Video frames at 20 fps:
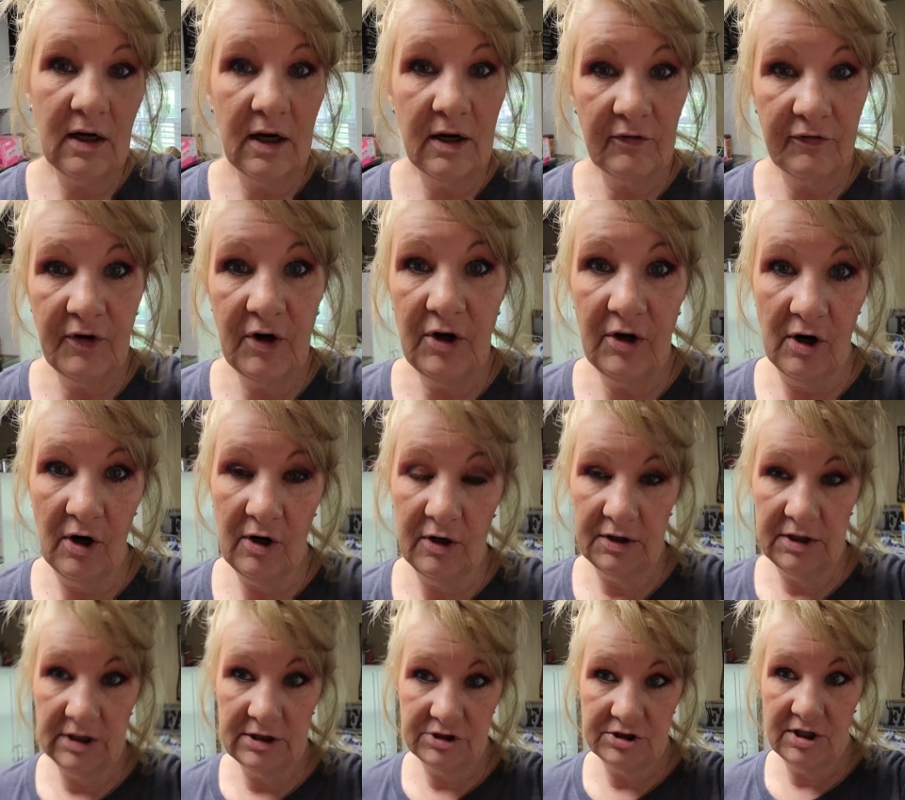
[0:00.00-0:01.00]
got a phone call
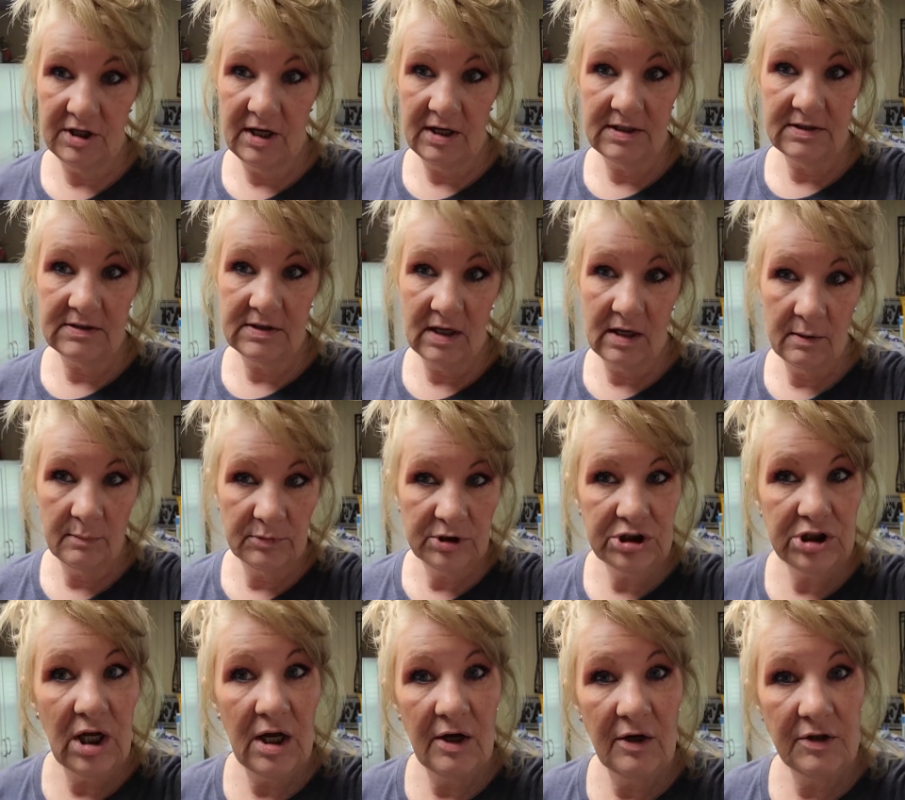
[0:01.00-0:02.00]
yesterday saying,
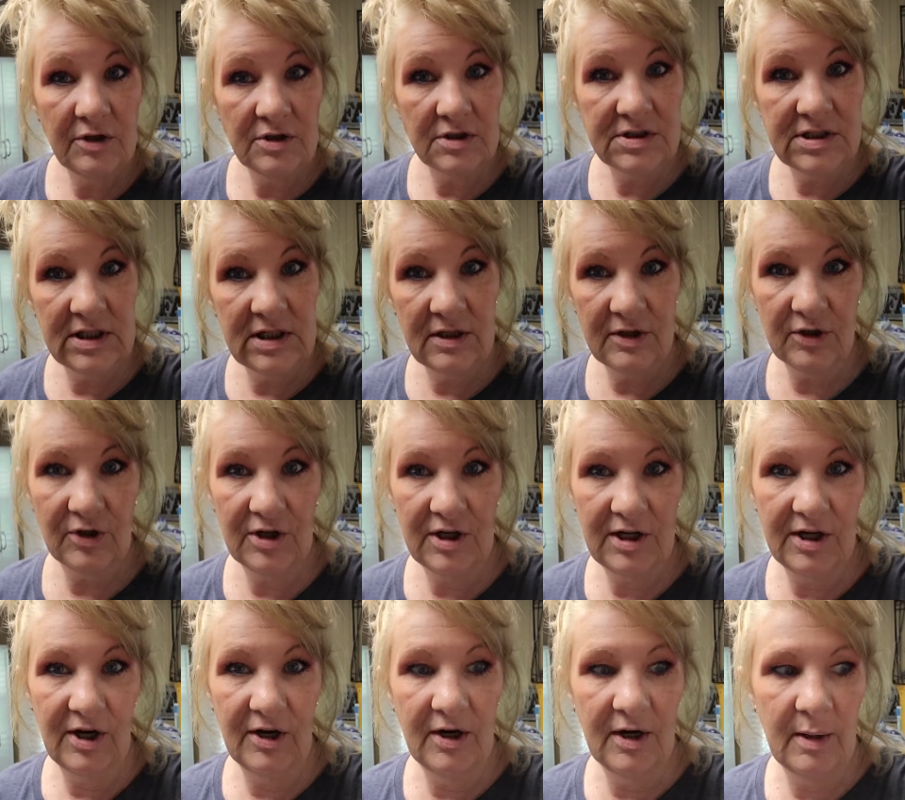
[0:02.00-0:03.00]
Michelle, your teeth are
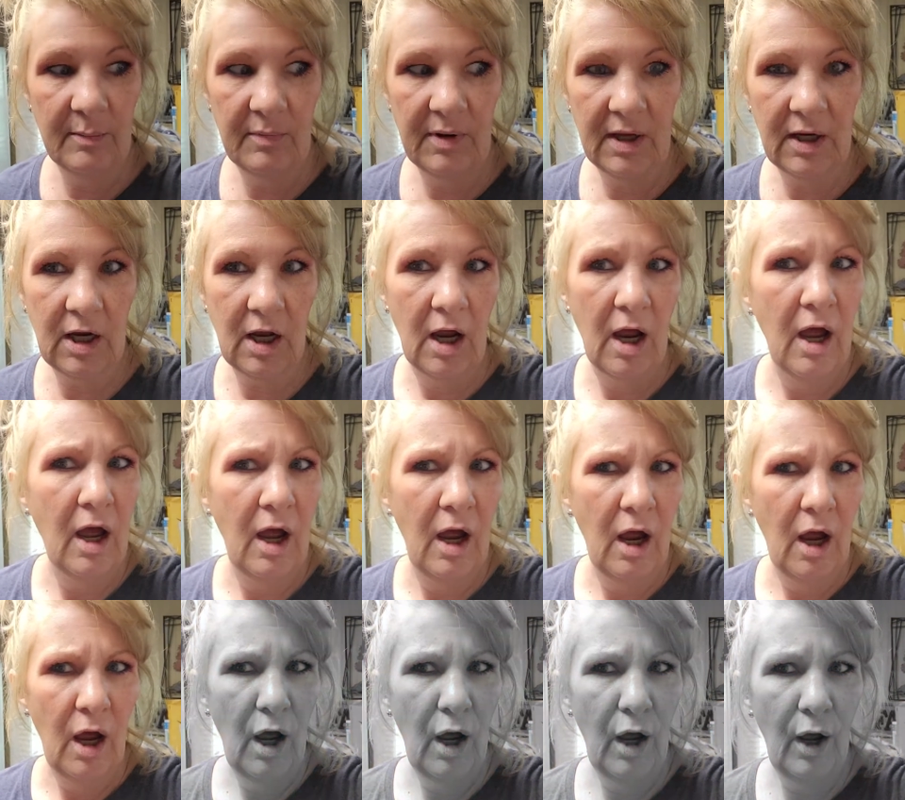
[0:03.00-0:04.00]
here. And I'm like,
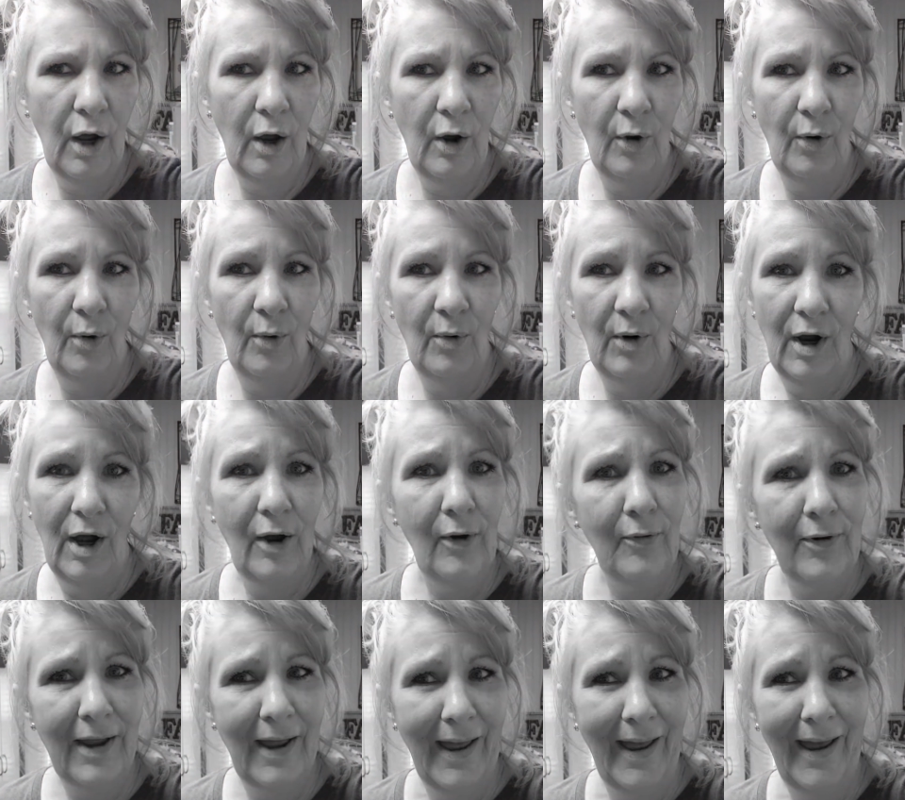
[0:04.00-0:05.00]
oh,
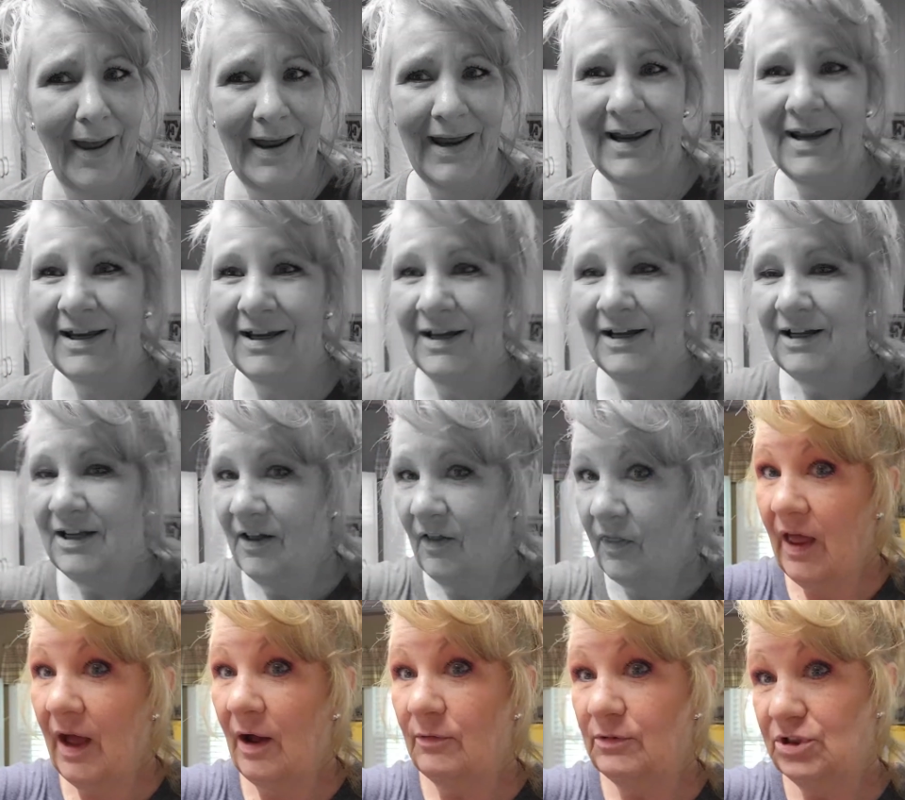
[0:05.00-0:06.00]
okay.
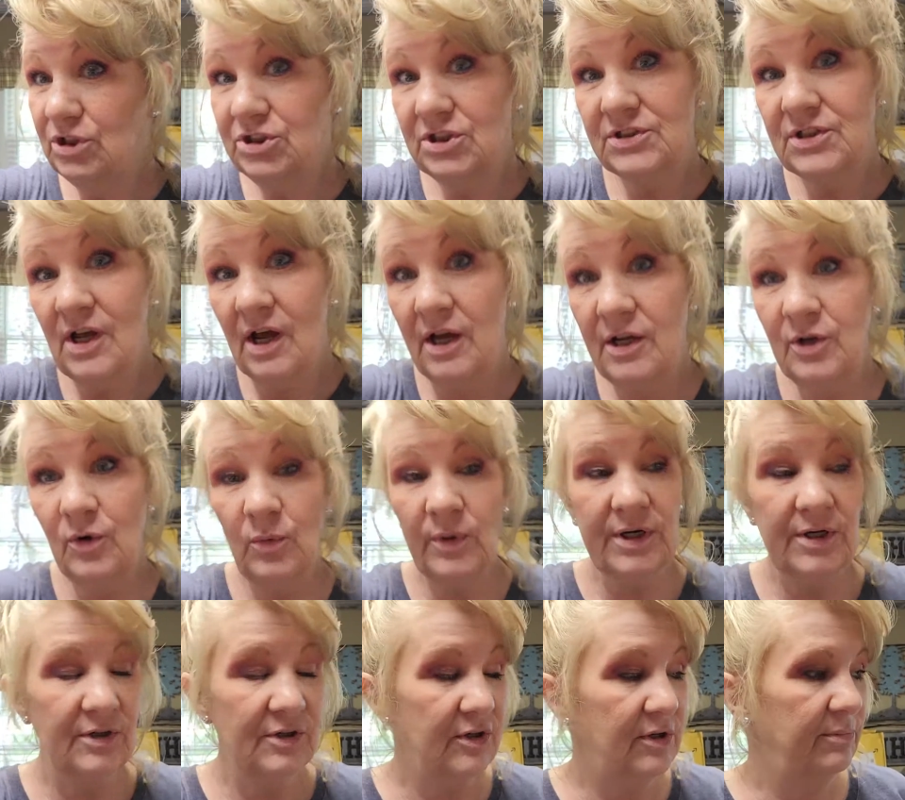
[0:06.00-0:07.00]
That was just kind of
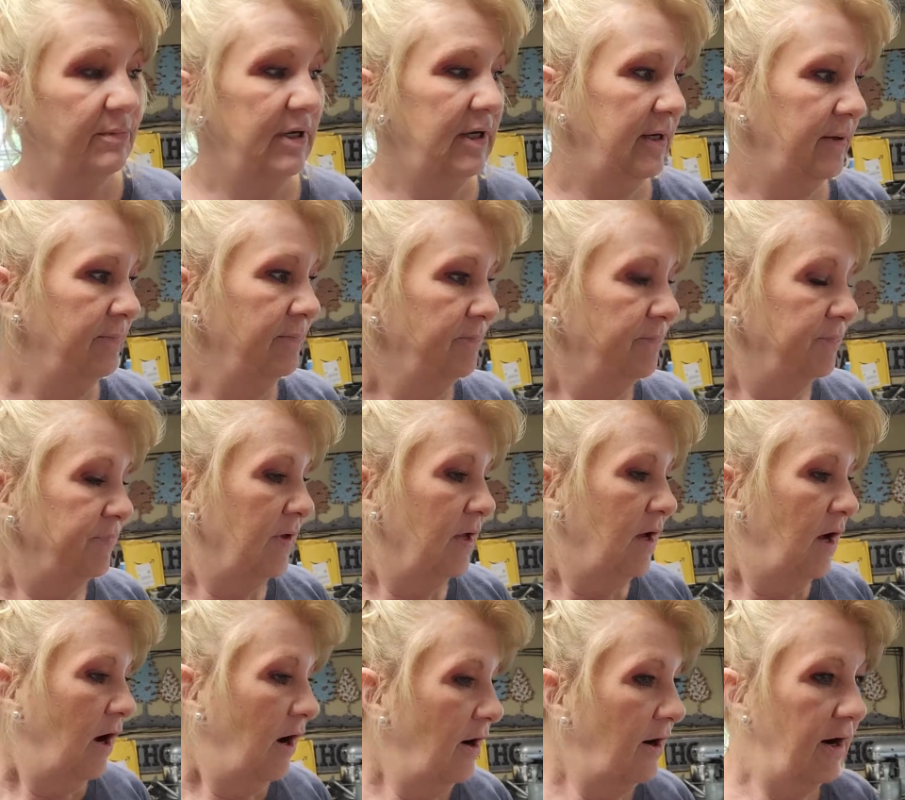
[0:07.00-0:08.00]
weird to me.
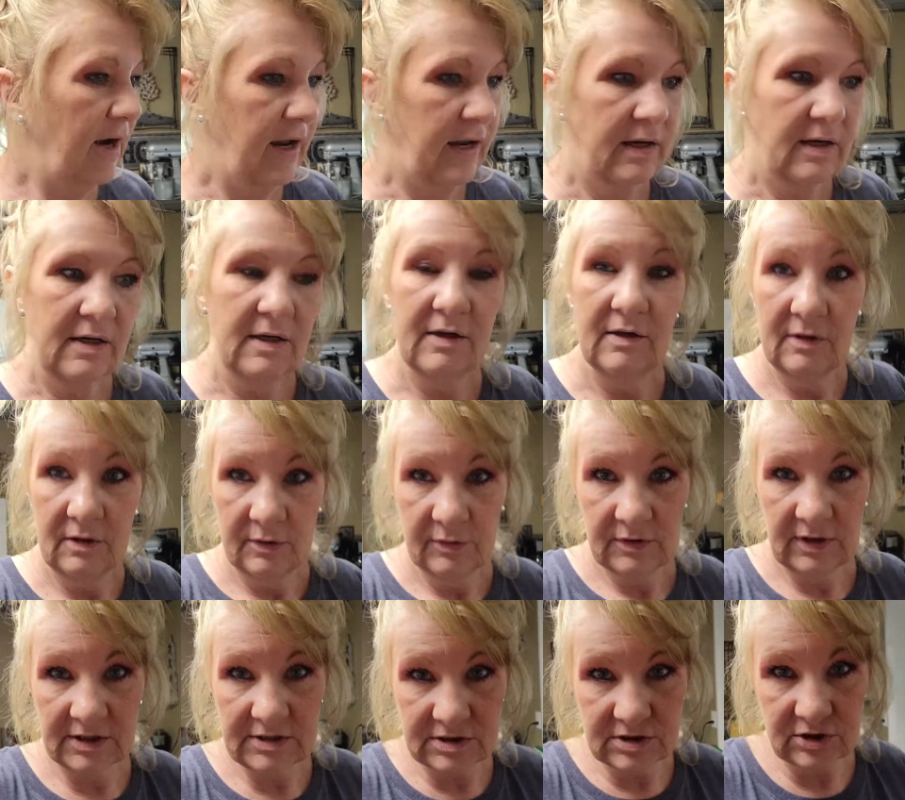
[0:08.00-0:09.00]
All right,
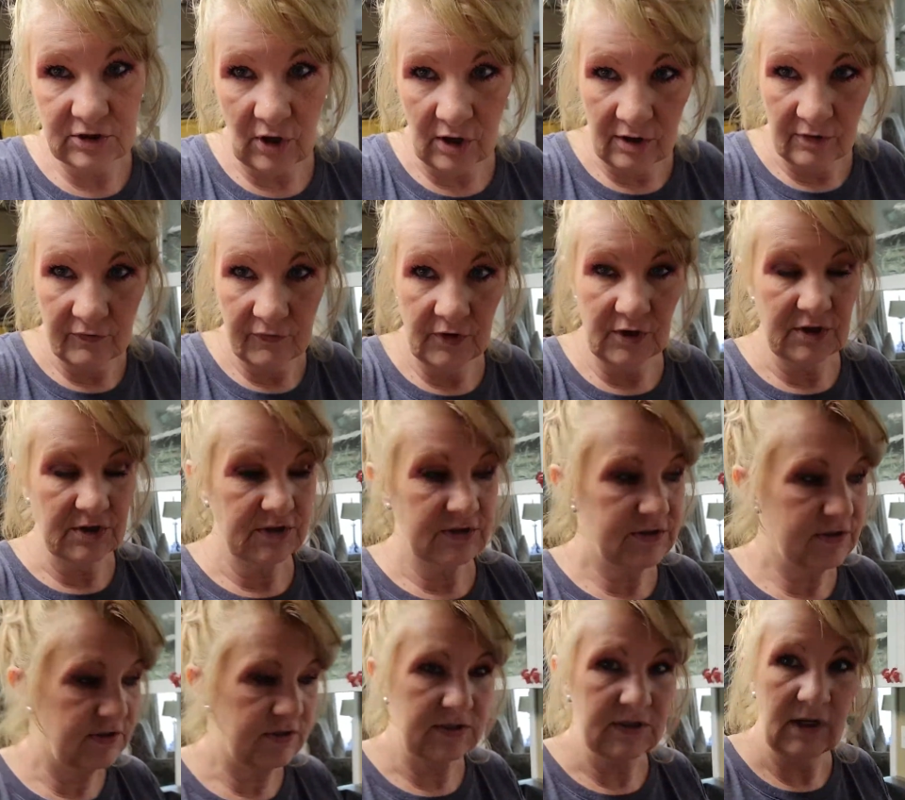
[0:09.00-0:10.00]
let's start
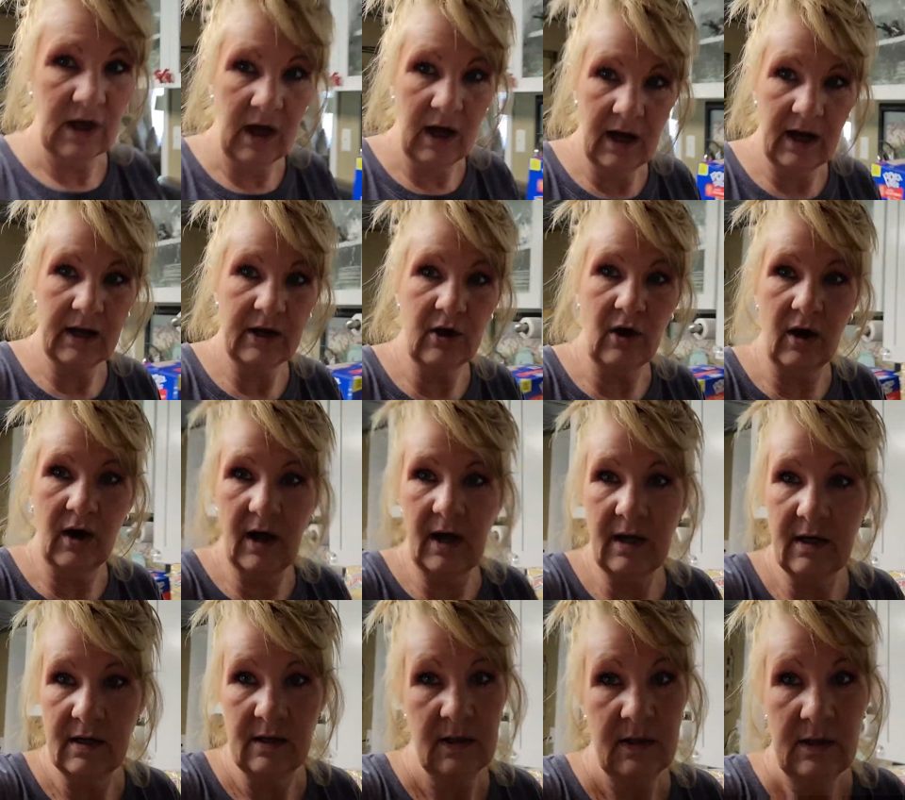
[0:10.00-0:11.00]
first. I
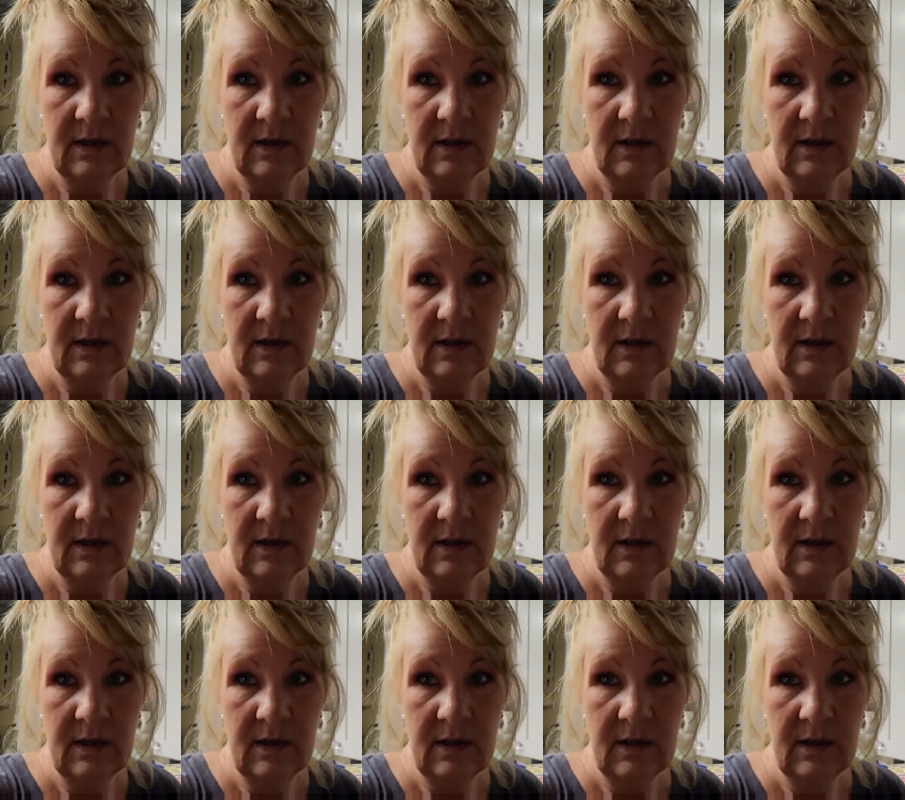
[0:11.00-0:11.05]
got